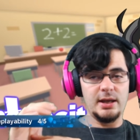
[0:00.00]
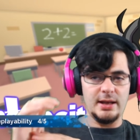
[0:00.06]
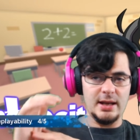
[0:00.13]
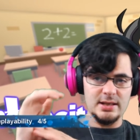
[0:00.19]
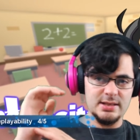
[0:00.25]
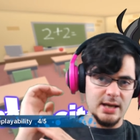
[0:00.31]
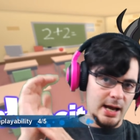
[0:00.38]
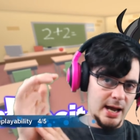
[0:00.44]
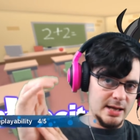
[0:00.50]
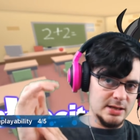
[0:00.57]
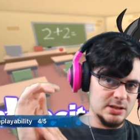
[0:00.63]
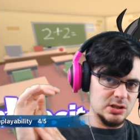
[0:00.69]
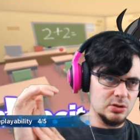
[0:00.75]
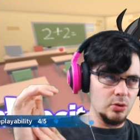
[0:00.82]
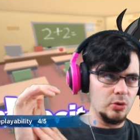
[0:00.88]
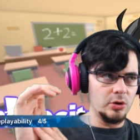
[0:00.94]
and that's a high
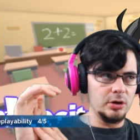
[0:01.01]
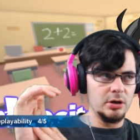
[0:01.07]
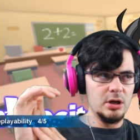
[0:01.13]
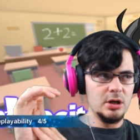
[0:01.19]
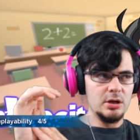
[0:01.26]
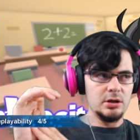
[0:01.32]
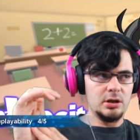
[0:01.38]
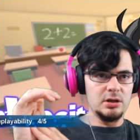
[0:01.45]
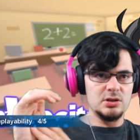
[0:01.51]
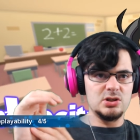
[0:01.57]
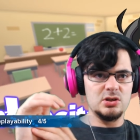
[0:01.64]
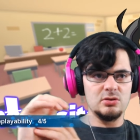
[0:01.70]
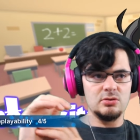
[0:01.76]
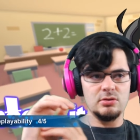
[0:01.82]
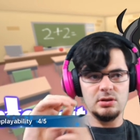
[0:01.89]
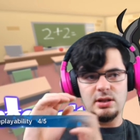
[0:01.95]
score
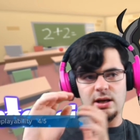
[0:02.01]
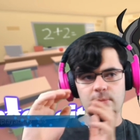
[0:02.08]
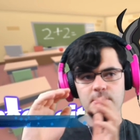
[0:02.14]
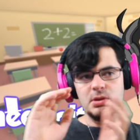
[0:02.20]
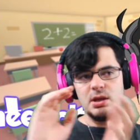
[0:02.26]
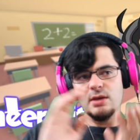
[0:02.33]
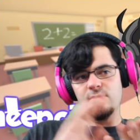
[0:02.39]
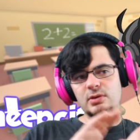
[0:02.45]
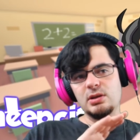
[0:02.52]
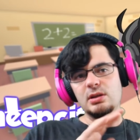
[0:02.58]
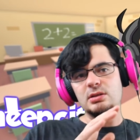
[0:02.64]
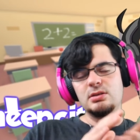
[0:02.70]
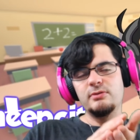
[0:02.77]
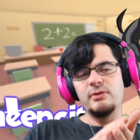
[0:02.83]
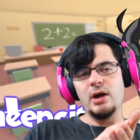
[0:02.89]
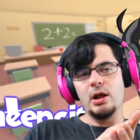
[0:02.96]
considering that I'm giving the
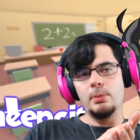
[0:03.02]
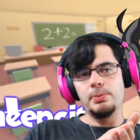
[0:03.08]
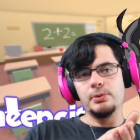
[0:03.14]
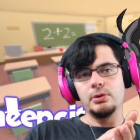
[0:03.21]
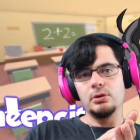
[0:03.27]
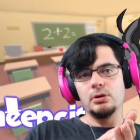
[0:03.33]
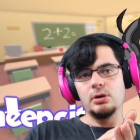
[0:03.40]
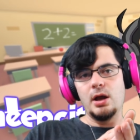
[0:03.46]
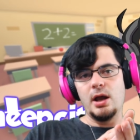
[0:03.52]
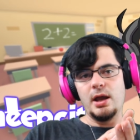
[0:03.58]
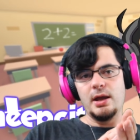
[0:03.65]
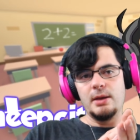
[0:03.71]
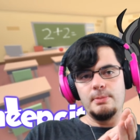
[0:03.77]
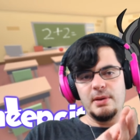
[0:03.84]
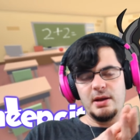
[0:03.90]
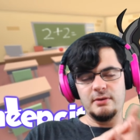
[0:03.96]
developer
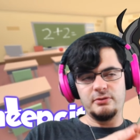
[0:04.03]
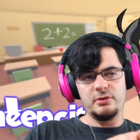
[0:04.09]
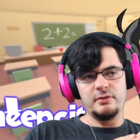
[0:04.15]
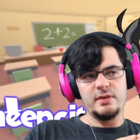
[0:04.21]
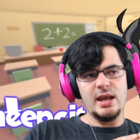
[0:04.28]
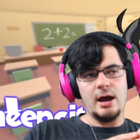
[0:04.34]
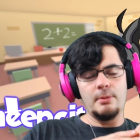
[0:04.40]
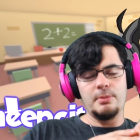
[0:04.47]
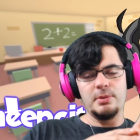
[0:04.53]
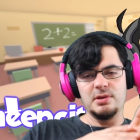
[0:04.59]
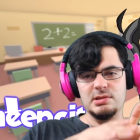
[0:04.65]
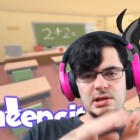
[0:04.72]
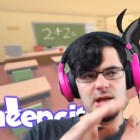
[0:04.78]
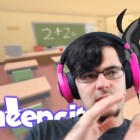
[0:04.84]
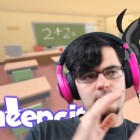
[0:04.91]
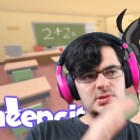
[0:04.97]
a benefit of the doubt
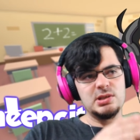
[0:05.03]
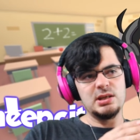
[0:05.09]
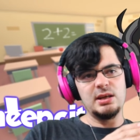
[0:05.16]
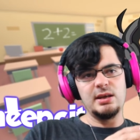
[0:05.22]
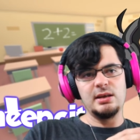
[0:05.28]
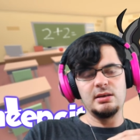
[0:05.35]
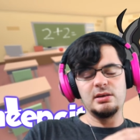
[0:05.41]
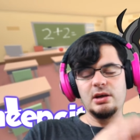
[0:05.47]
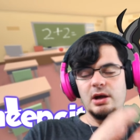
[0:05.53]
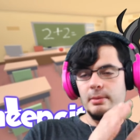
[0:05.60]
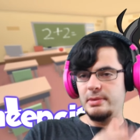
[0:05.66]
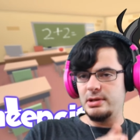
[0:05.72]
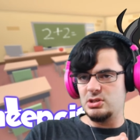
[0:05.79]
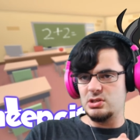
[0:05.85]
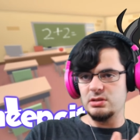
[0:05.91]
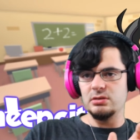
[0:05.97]
because I keep seeing
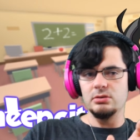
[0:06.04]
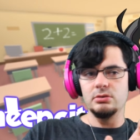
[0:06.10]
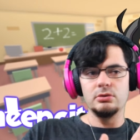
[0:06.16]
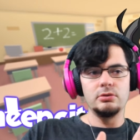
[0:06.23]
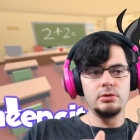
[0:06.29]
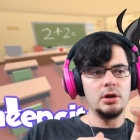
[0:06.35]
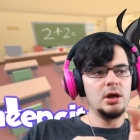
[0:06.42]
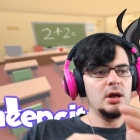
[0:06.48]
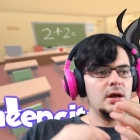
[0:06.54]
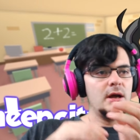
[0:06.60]
coming soon